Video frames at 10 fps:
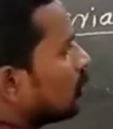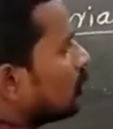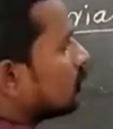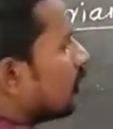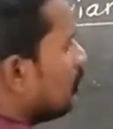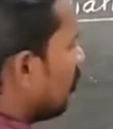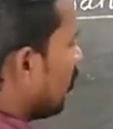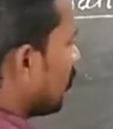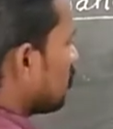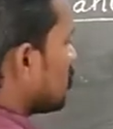So
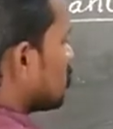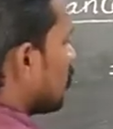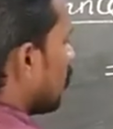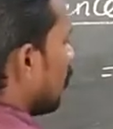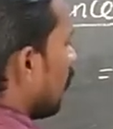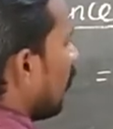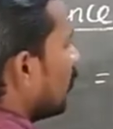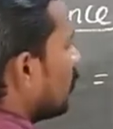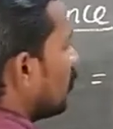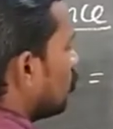remaining numbers are
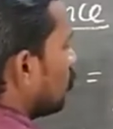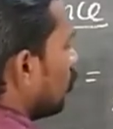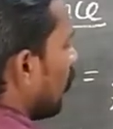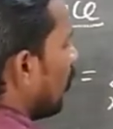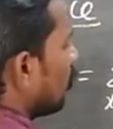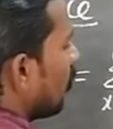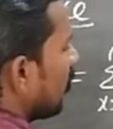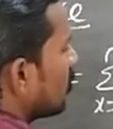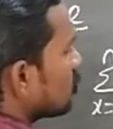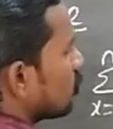n into n
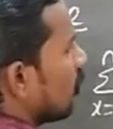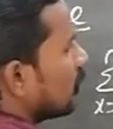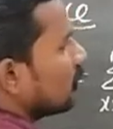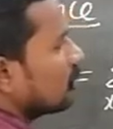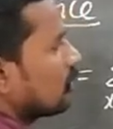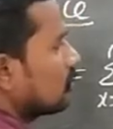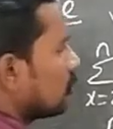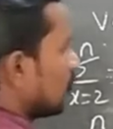minus 1.